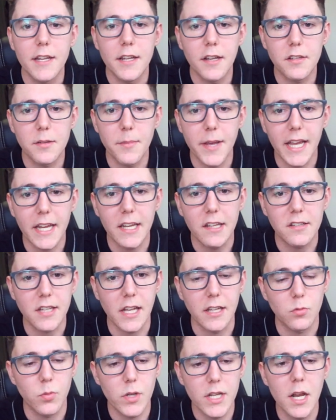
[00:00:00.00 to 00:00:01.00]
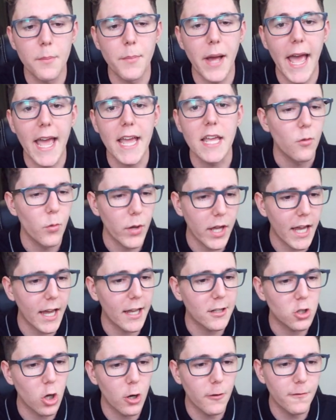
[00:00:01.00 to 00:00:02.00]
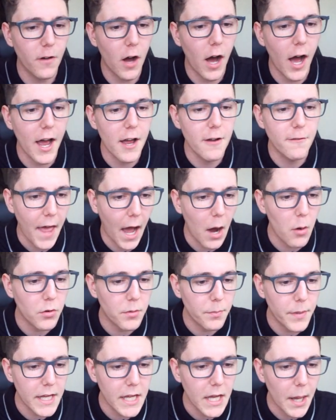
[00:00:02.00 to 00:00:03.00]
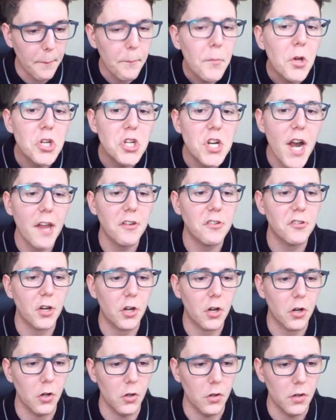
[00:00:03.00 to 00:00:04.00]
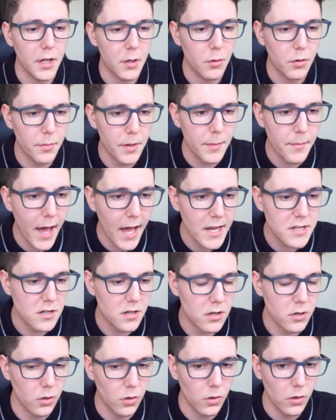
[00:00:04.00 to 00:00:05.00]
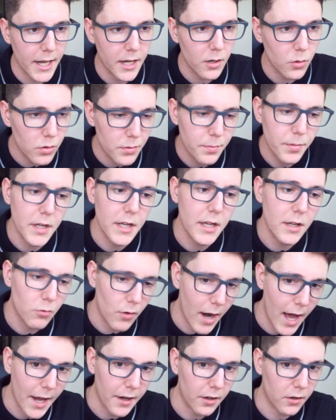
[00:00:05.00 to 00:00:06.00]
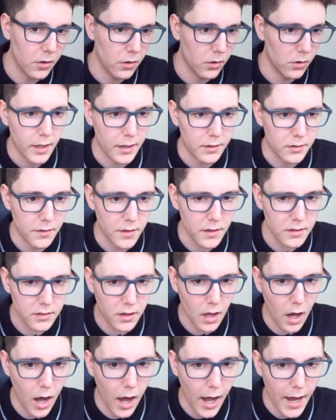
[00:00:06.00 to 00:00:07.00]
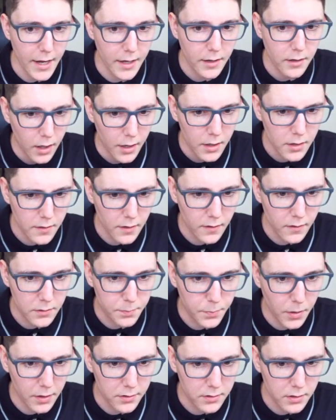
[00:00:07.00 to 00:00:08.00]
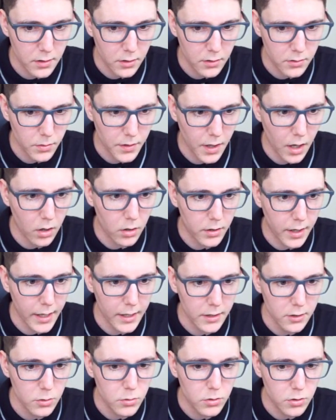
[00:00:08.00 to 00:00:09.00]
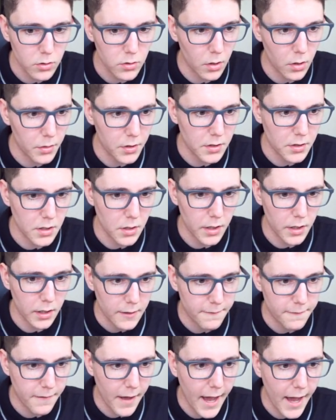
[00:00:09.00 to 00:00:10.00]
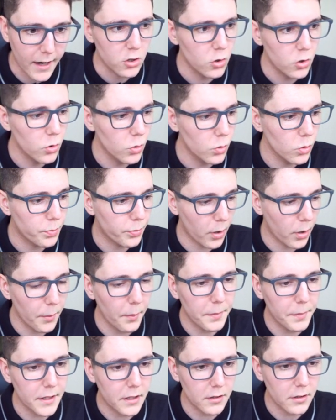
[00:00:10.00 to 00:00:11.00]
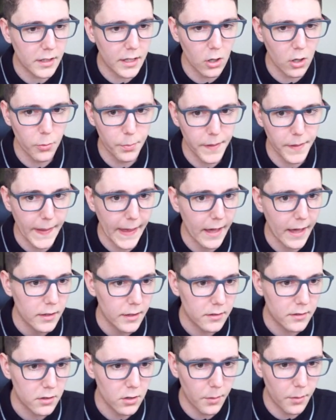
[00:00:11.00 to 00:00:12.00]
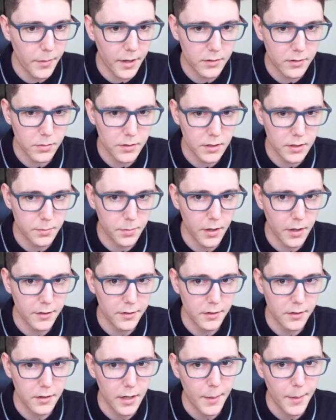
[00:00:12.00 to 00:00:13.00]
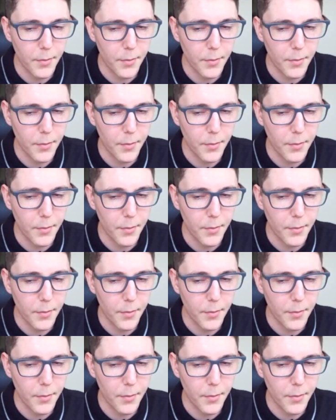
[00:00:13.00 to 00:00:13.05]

It doesn't make any sense. We're number eight. If we get top five, that would be majestical. It would be magical, and it would be radical. Okay, so this guy, I don't think this person knows what they're... Okay, you do know what you're doing. In fact, you probably could have killed me there. Let's not mess with this person.